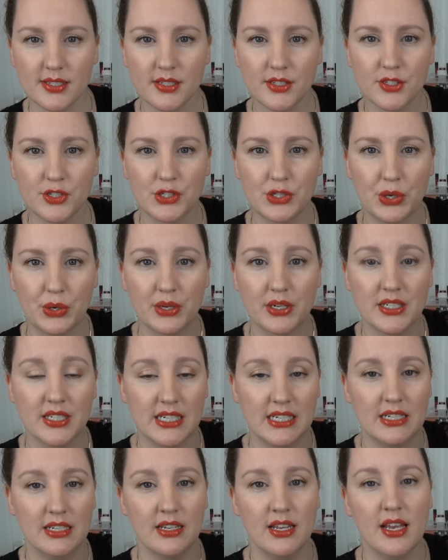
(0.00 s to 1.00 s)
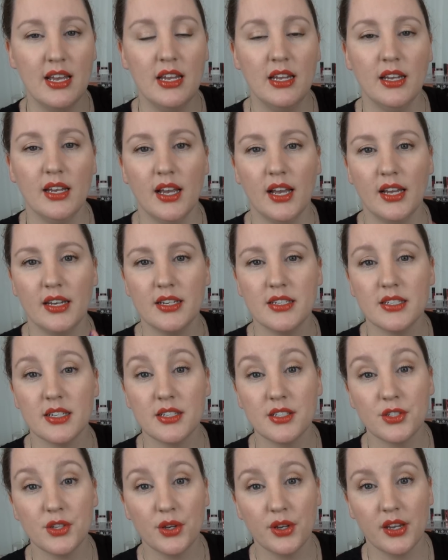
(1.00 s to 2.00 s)
it's soaked in, and it
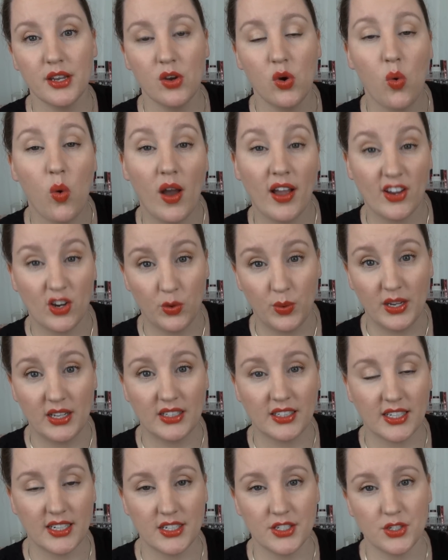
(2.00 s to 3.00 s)
does soak in quite quickly.